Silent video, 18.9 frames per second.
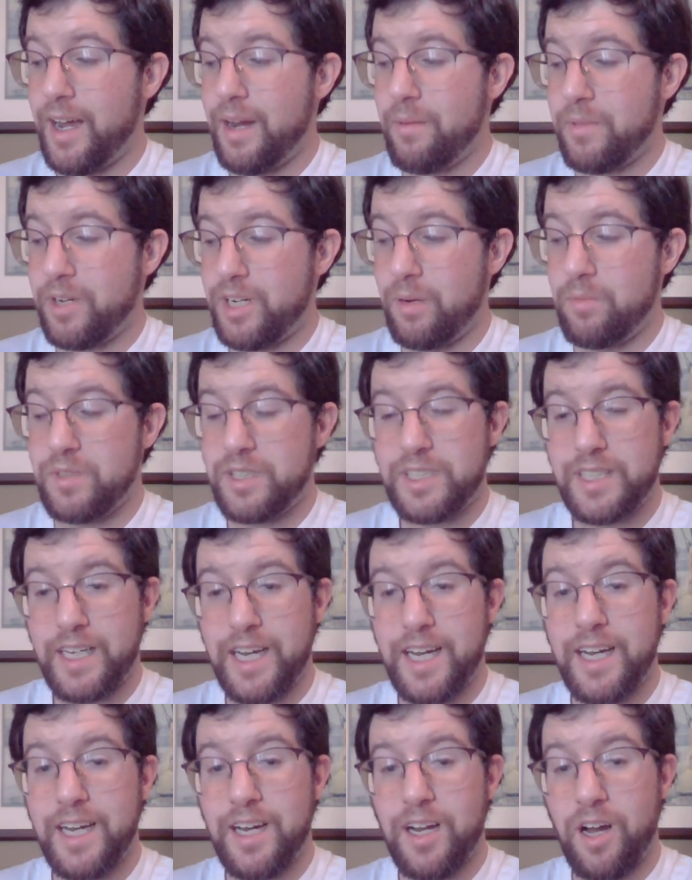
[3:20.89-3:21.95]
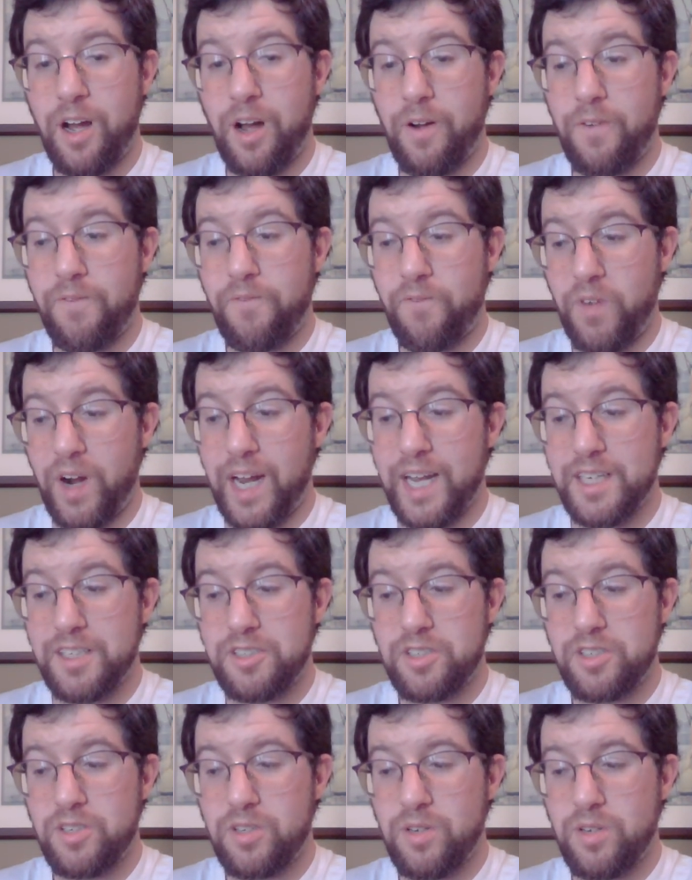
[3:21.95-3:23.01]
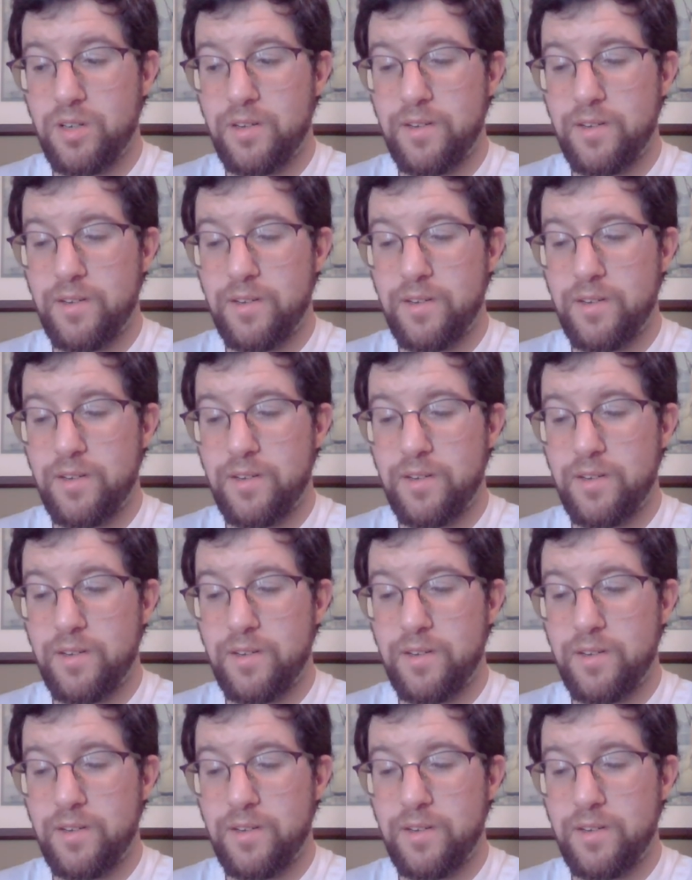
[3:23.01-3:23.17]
and becomes King of France.